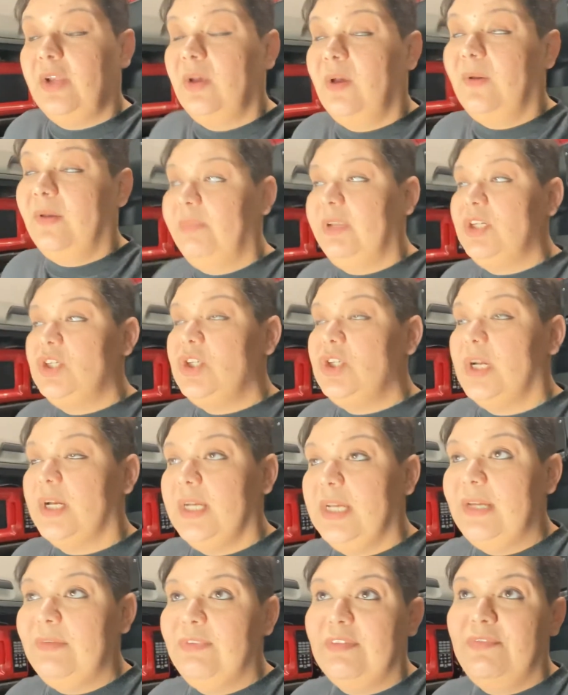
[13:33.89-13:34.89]
Oh, I've been
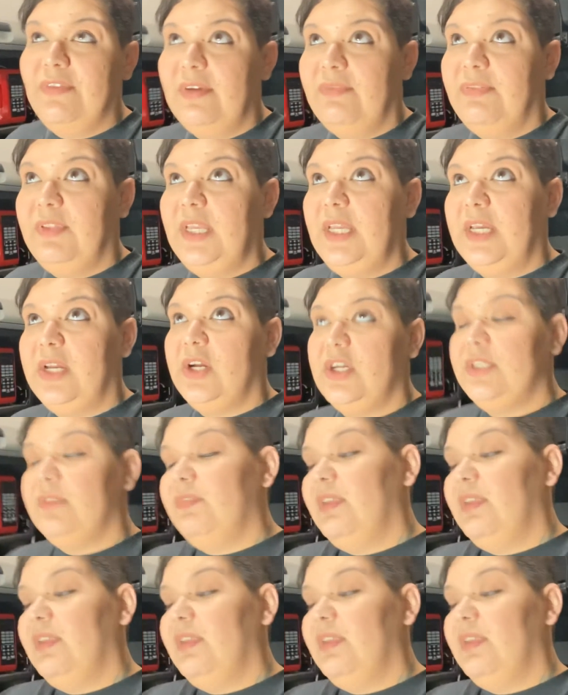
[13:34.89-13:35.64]
trucking for 50 years.